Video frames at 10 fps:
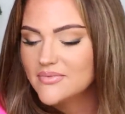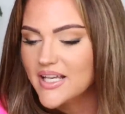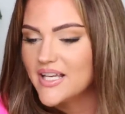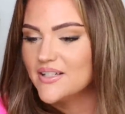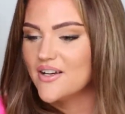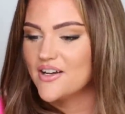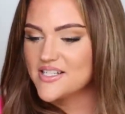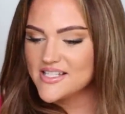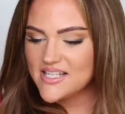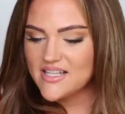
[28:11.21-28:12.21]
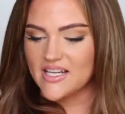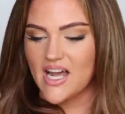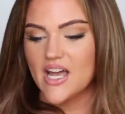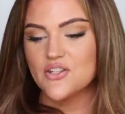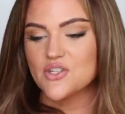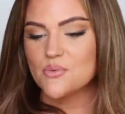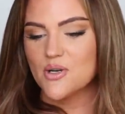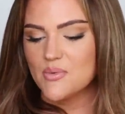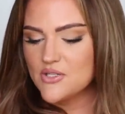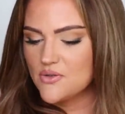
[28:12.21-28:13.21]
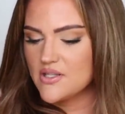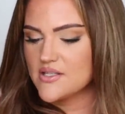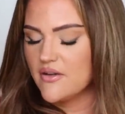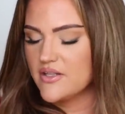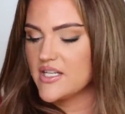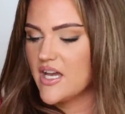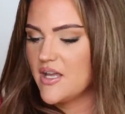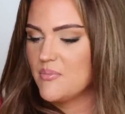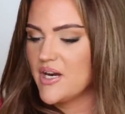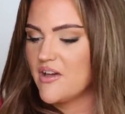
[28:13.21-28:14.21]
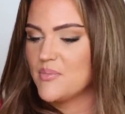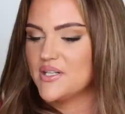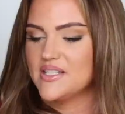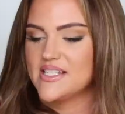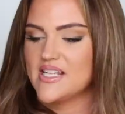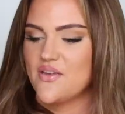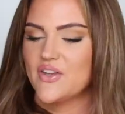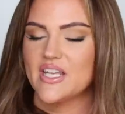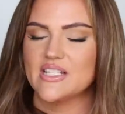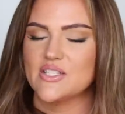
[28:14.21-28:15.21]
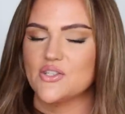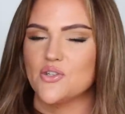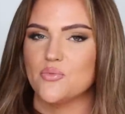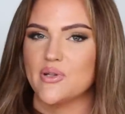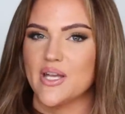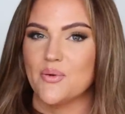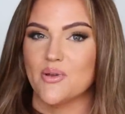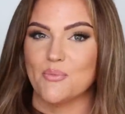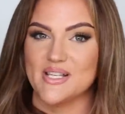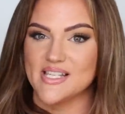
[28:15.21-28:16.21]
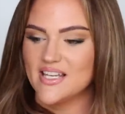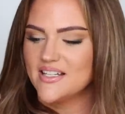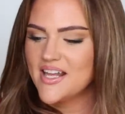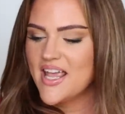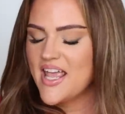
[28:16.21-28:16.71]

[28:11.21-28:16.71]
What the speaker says: And honestly, like I just want to be doing this all the time, but I've been saving it to play with my son,